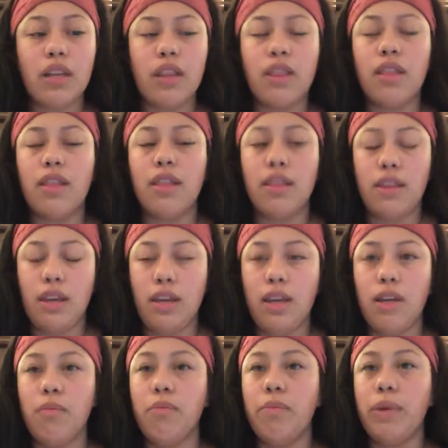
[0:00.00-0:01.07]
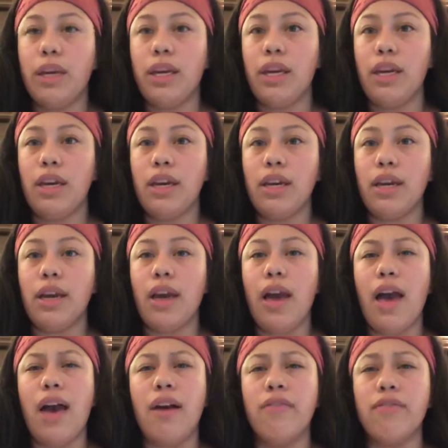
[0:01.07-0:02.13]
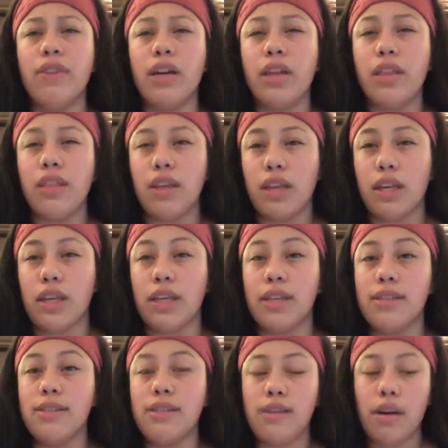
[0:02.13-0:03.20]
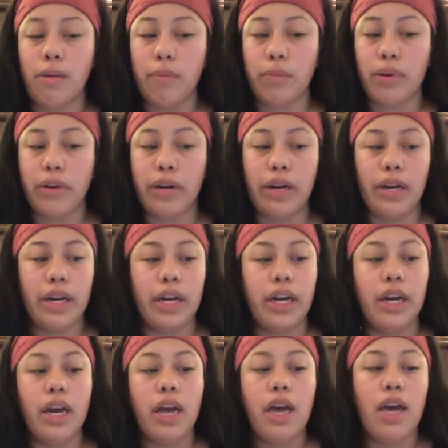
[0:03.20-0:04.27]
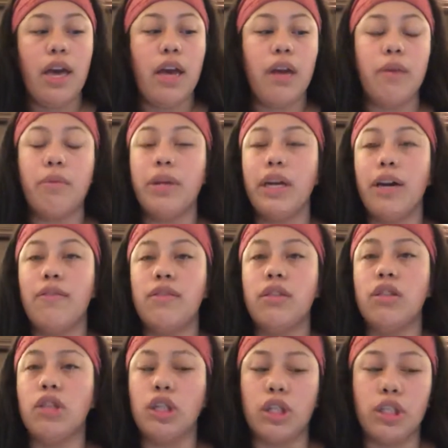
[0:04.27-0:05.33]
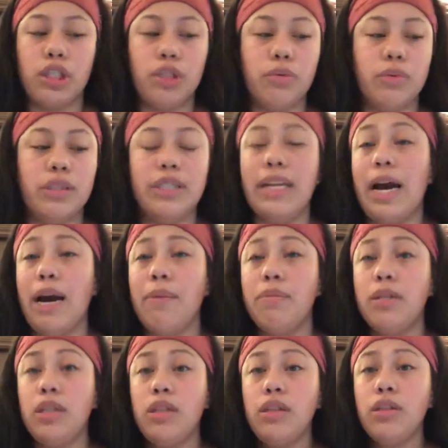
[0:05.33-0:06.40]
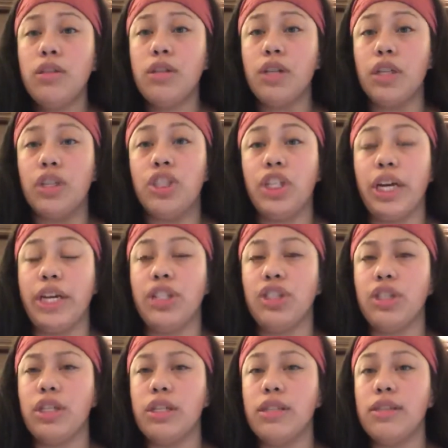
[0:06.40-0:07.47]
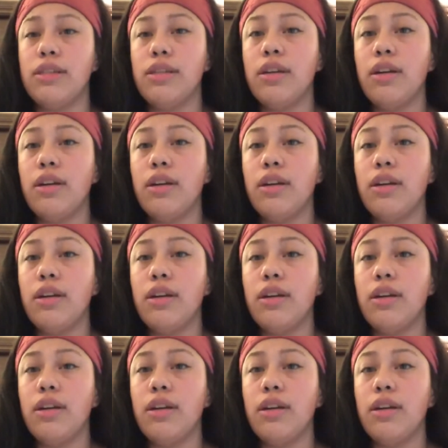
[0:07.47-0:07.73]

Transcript: The theme being everything is temporary and we have to learn to adapt to the changes.